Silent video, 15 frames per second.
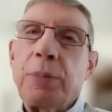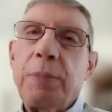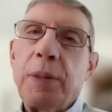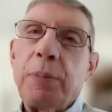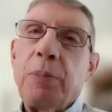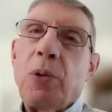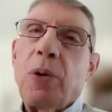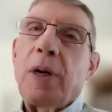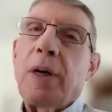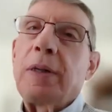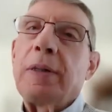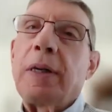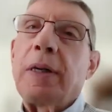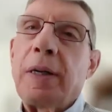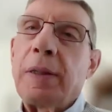bit
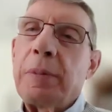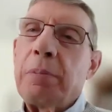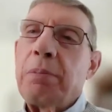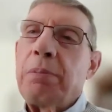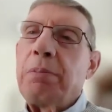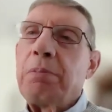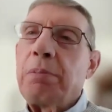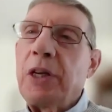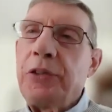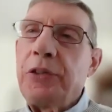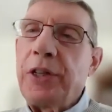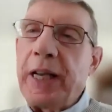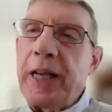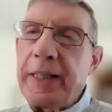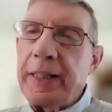more
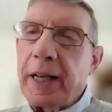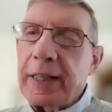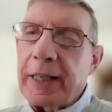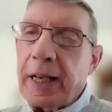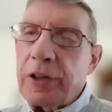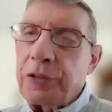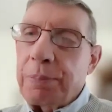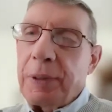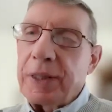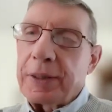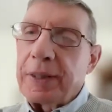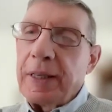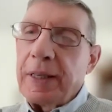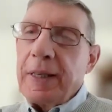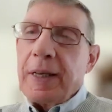mundane, I guess, but
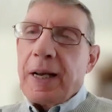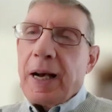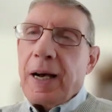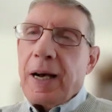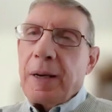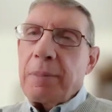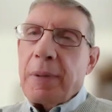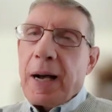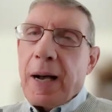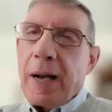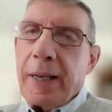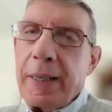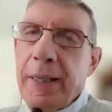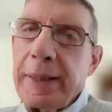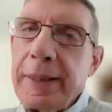
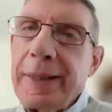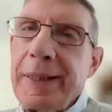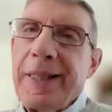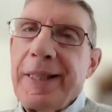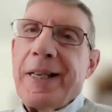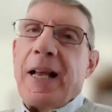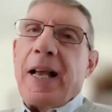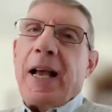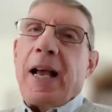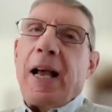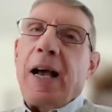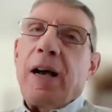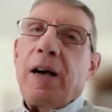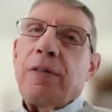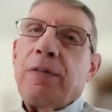I
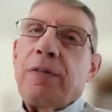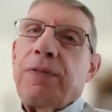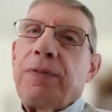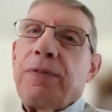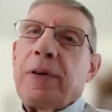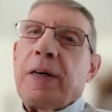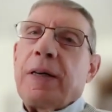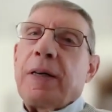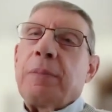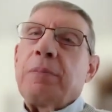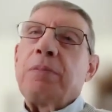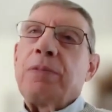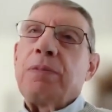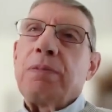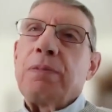have
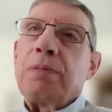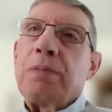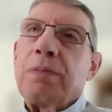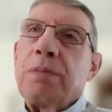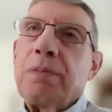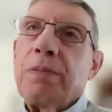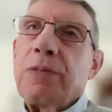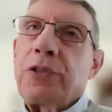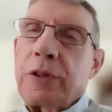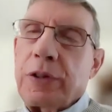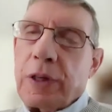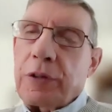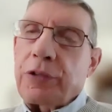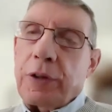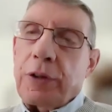
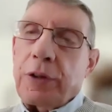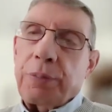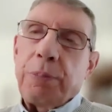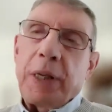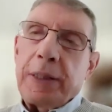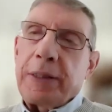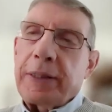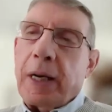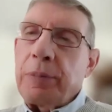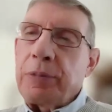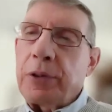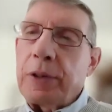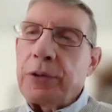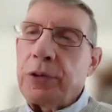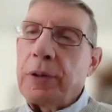suggested this many
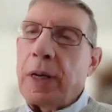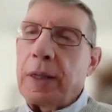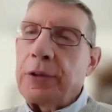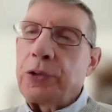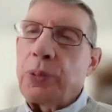times on